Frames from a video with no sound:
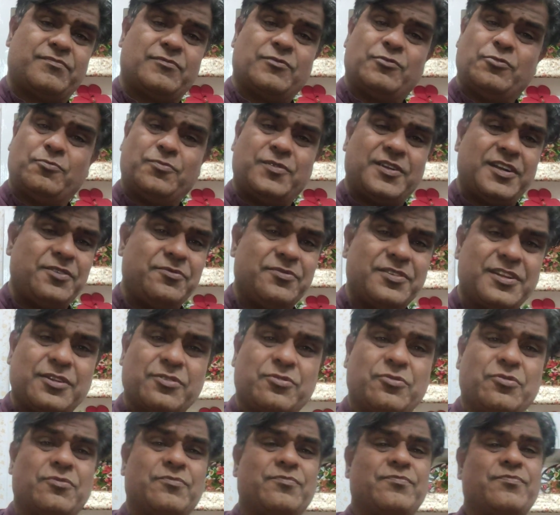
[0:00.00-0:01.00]
nobody will
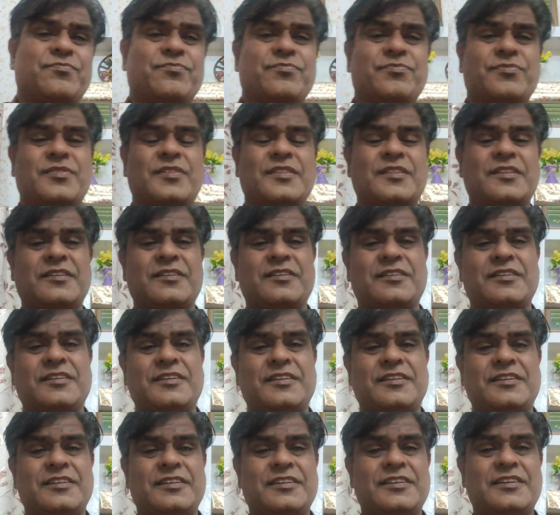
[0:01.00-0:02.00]
go.
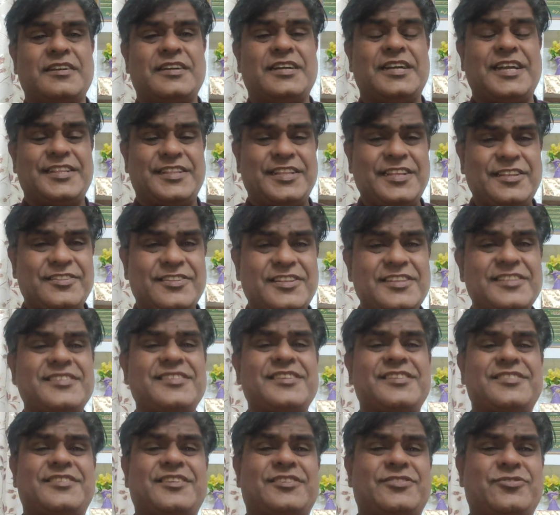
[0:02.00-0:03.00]
I think this
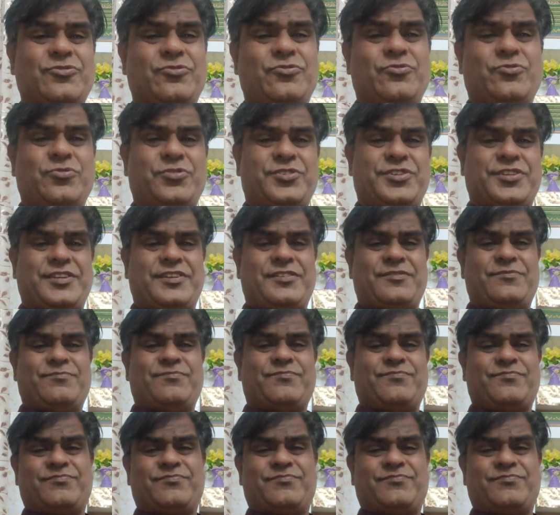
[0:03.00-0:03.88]
is the solution.